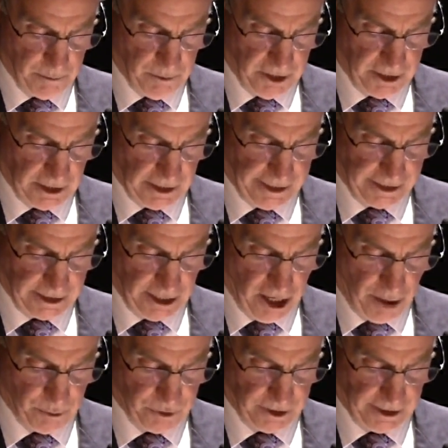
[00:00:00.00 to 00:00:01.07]
in mid-Atlantic
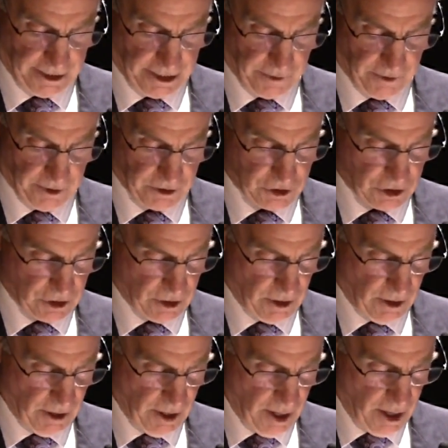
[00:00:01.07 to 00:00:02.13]
operating areas.
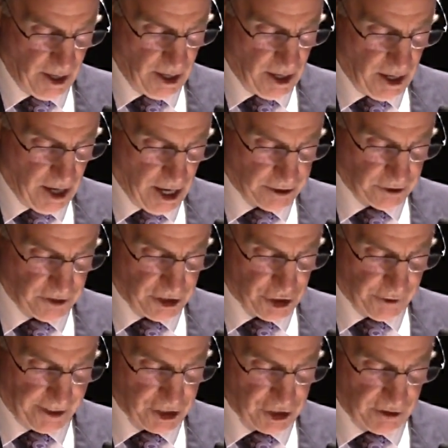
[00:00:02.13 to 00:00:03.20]
Under the
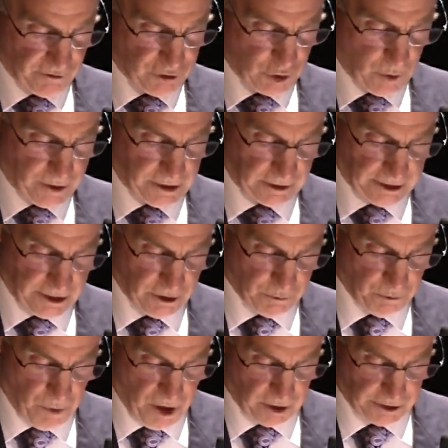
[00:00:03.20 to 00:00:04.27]
direction of Squadron Leader
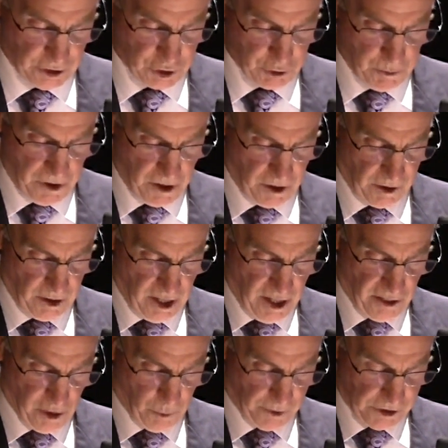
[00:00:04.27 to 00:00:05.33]
Wally Small,
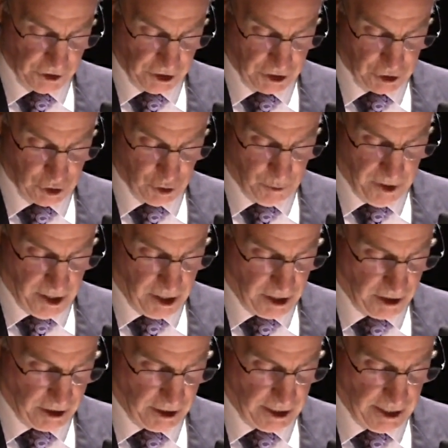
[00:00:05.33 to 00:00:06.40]
the
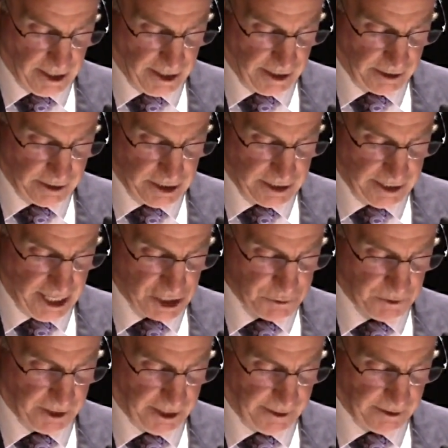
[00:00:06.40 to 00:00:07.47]
162BR
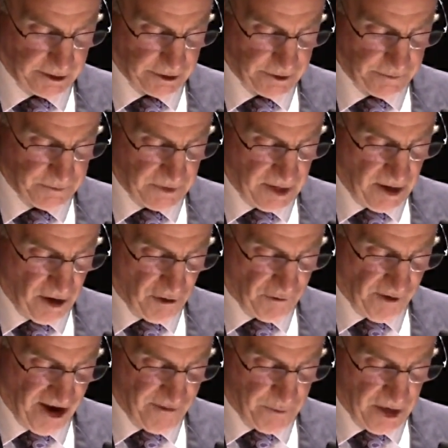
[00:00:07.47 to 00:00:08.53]
detachment commander,
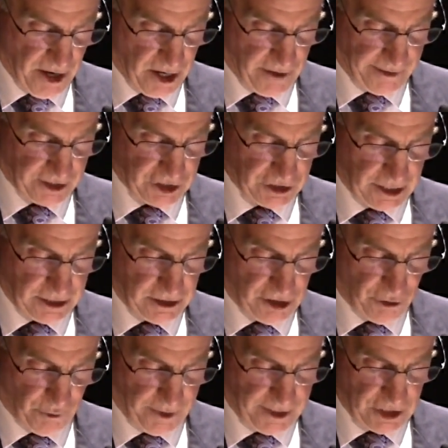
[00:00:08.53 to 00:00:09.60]
5BR extended
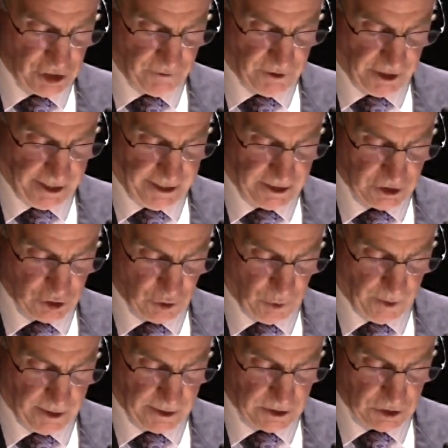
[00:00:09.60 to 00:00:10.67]
the range of their
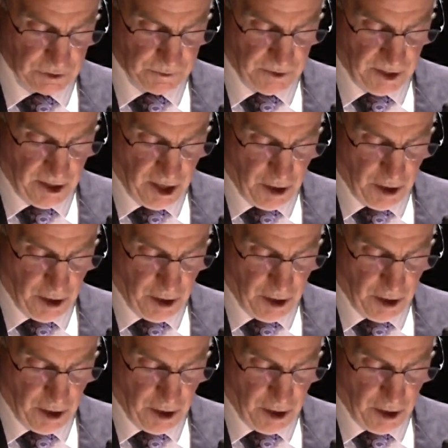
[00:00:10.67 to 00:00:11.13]
Canso A's